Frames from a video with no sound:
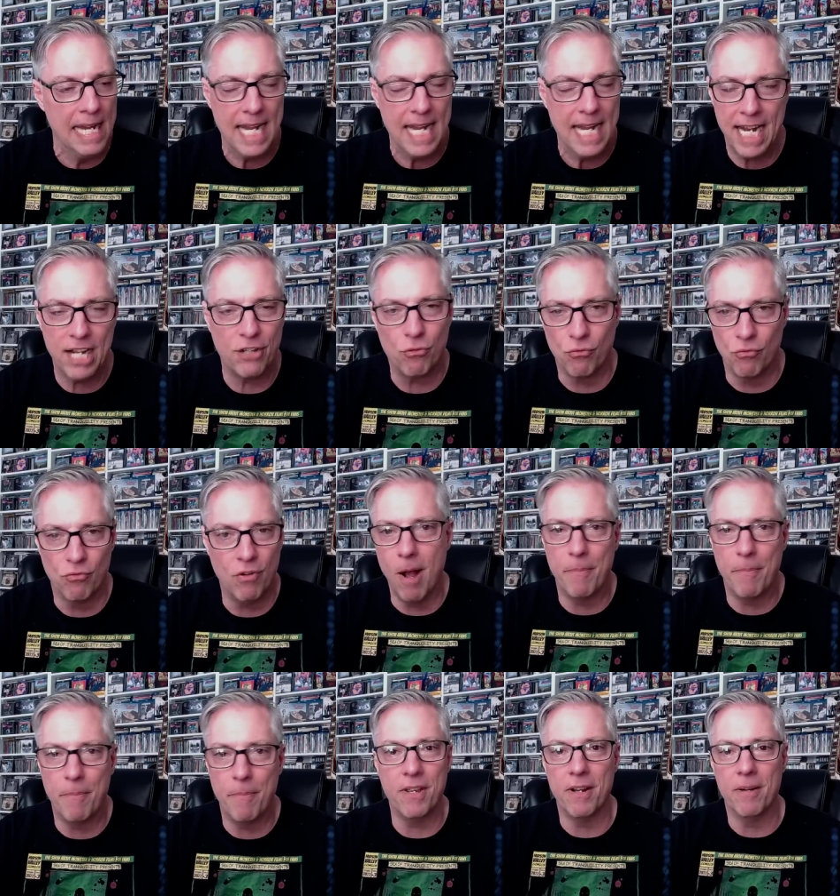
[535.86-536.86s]
it's
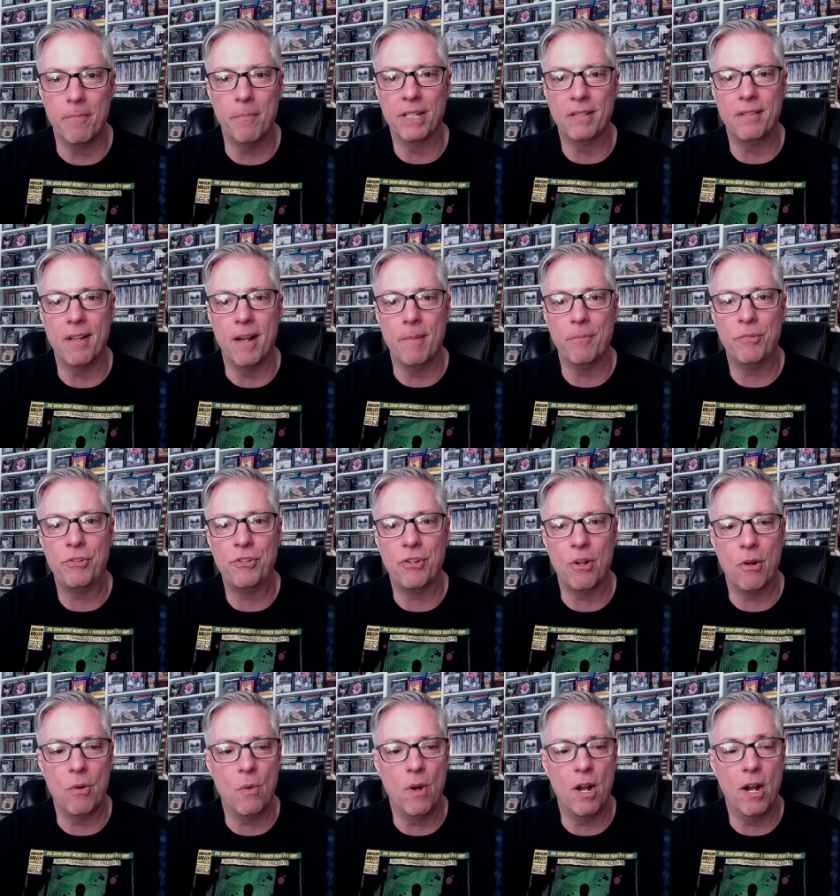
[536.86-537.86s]
up there big time.
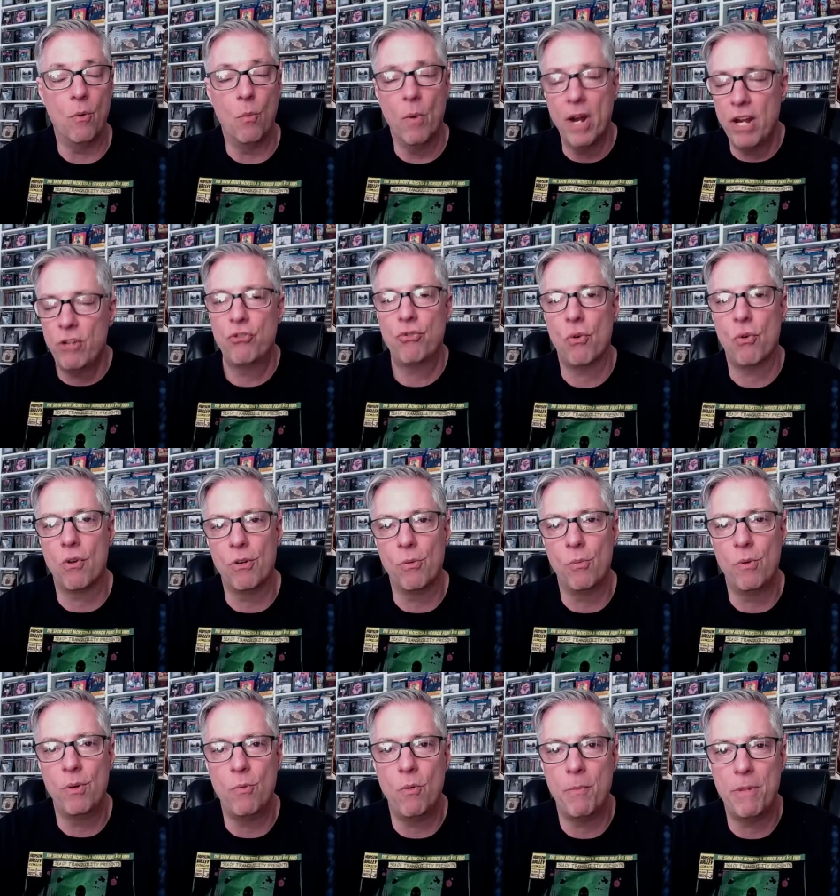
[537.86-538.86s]
So uh, Wayne Shorter,
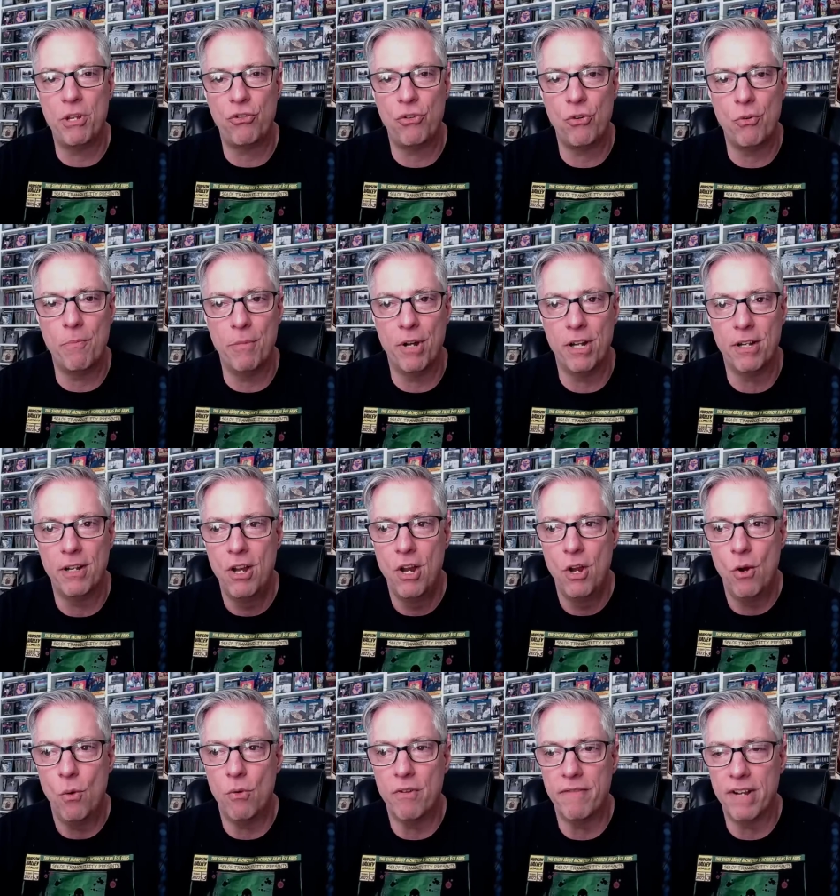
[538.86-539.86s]
we will miss you, but
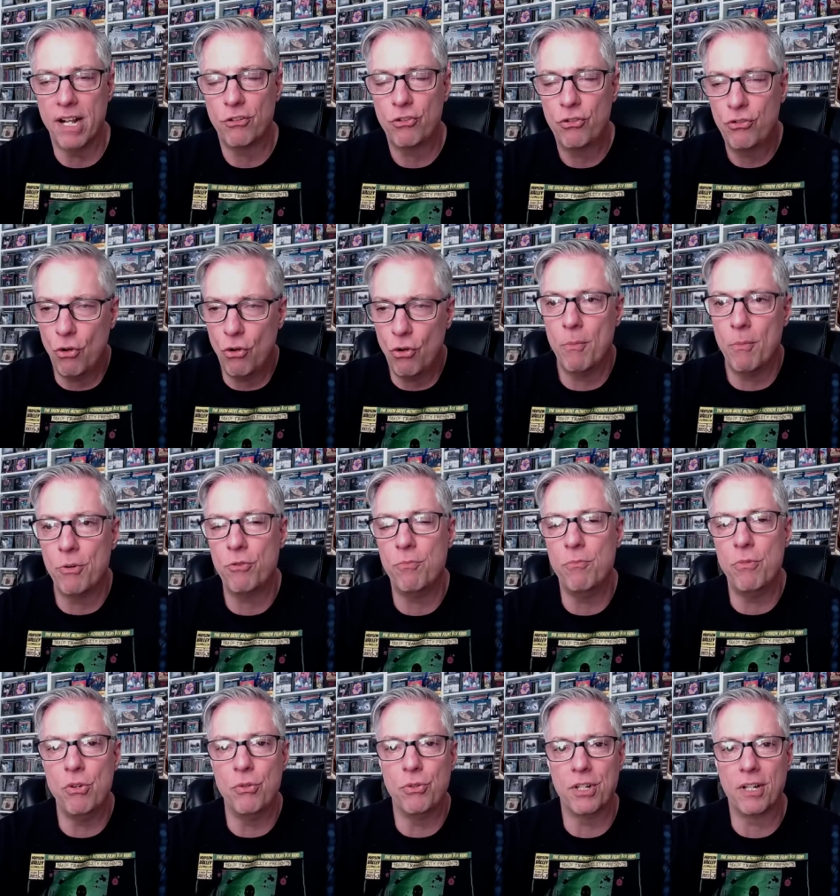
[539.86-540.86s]
we've got so much
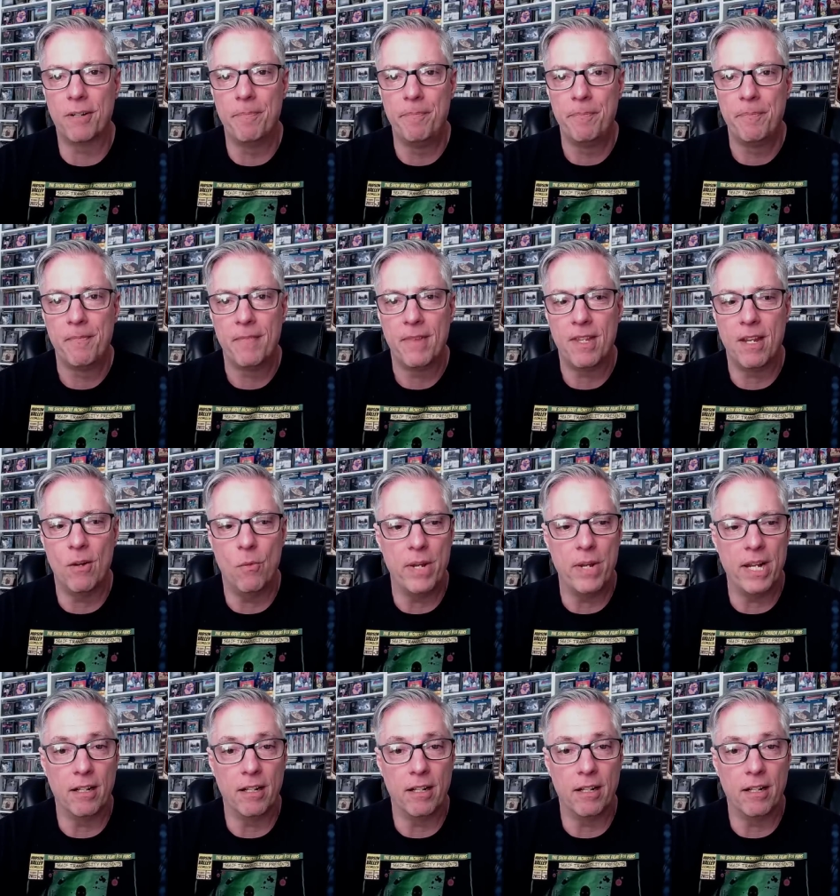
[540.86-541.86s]
music that we
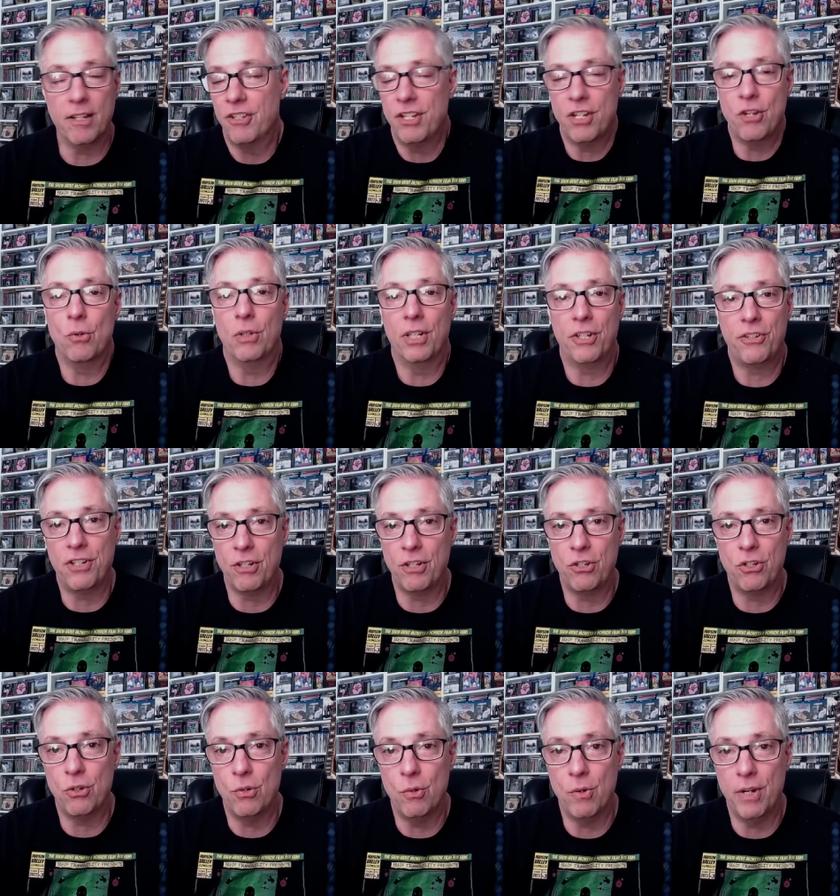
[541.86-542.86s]
can continue listening
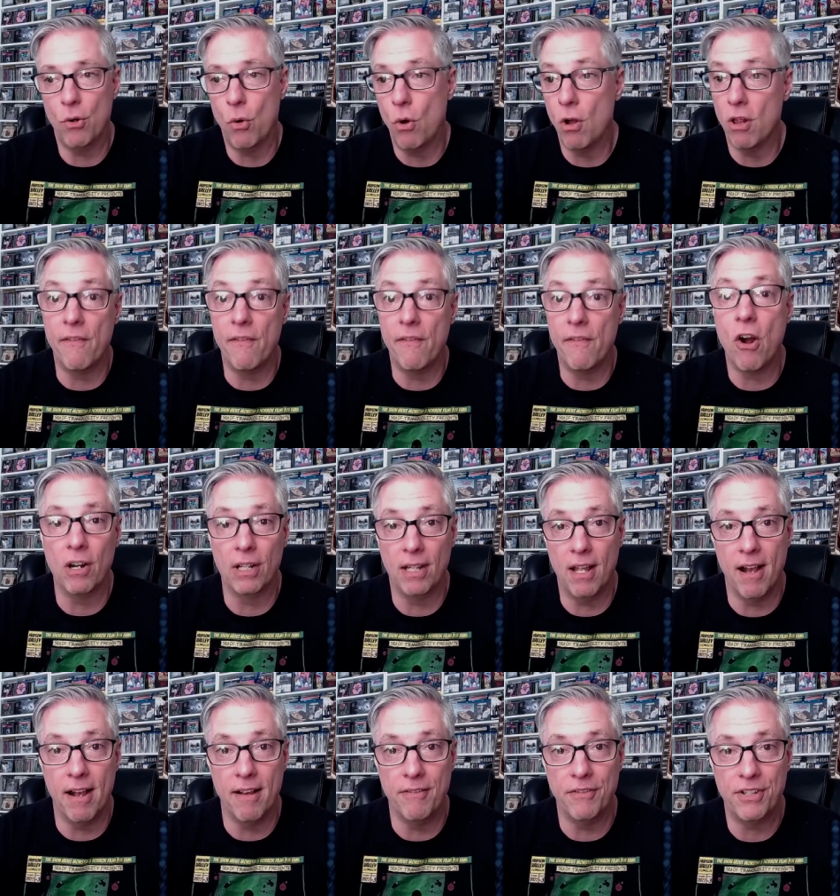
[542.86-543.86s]
to in all of our
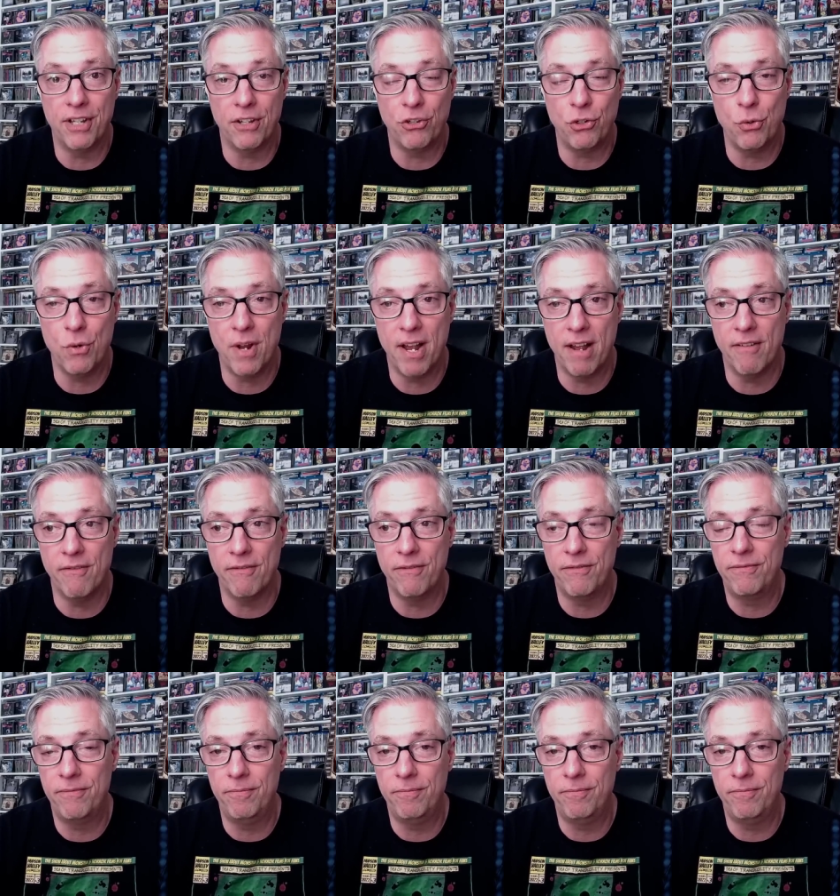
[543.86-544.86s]
lives that you have